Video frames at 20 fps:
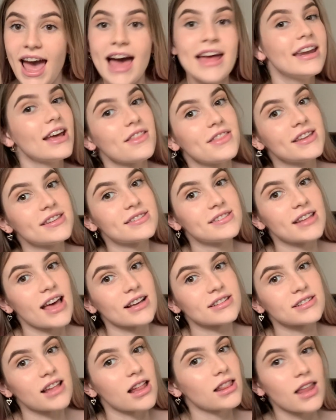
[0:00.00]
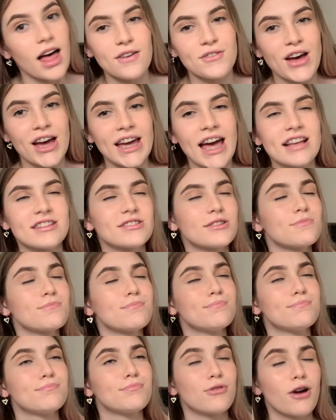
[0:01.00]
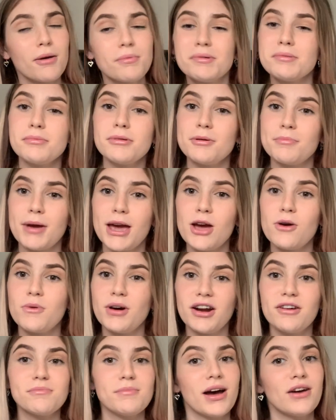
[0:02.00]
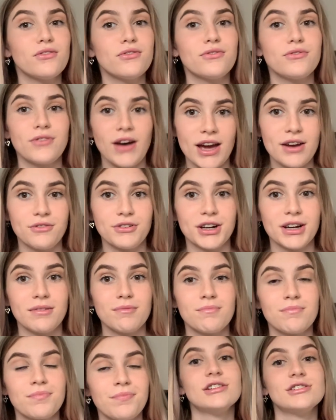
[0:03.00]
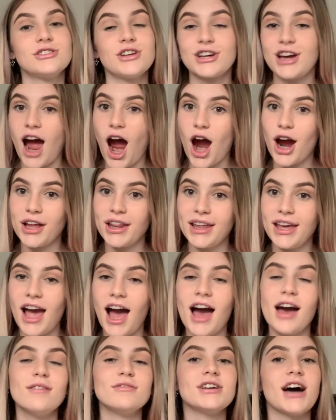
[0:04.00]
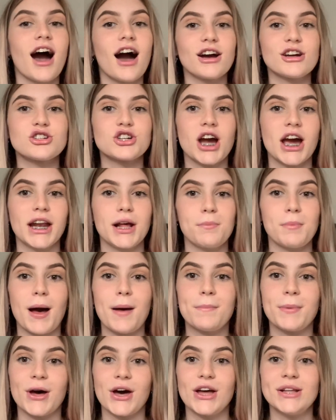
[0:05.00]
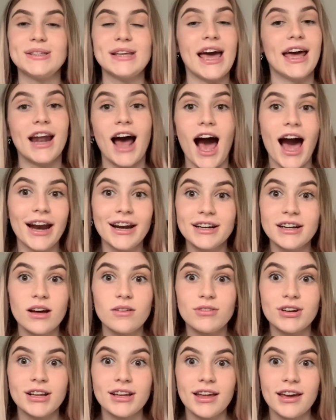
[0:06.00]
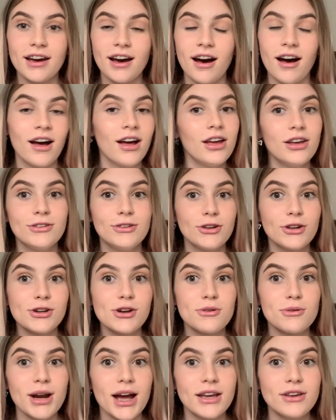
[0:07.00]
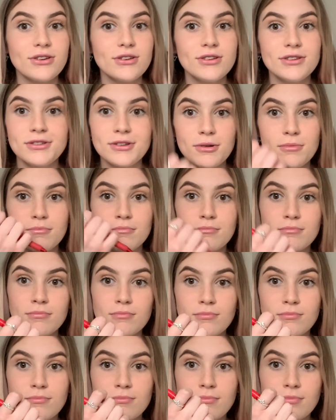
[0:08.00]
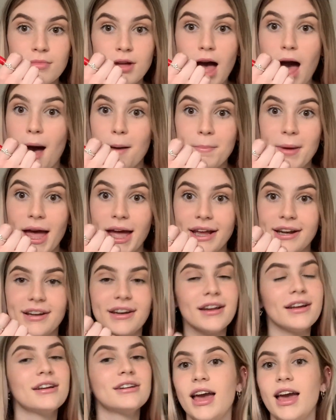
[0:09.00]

Now this next life hack has to probably be one of my favourite. So currently I'm target training my birds and I didn't have a clicker. So you know what I used? A pen.